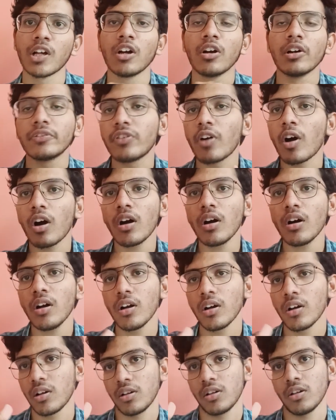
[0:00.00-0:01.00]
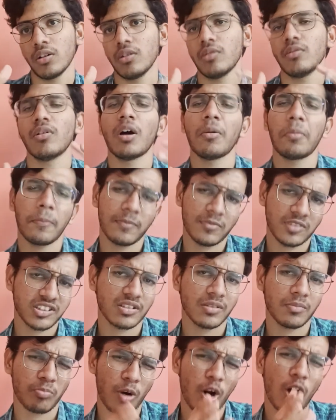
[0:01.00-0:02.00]
for a
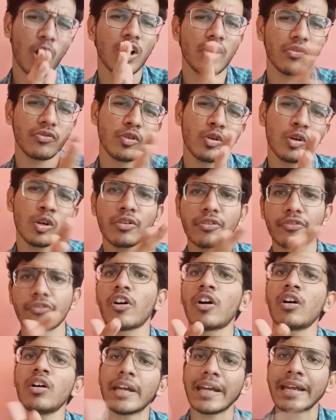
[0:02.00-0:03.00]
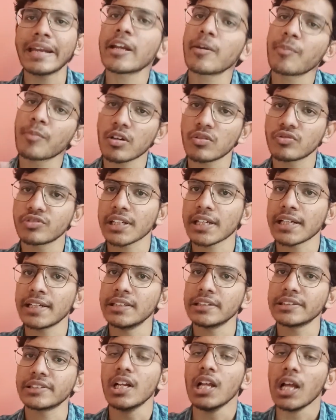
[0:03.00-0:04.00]
block of code for n number of
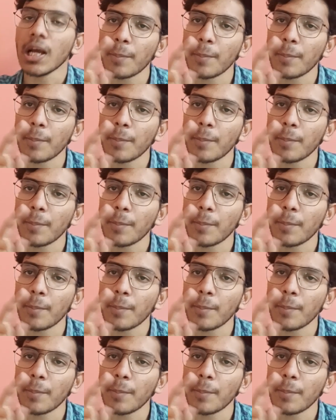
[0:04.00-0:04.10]
seconds.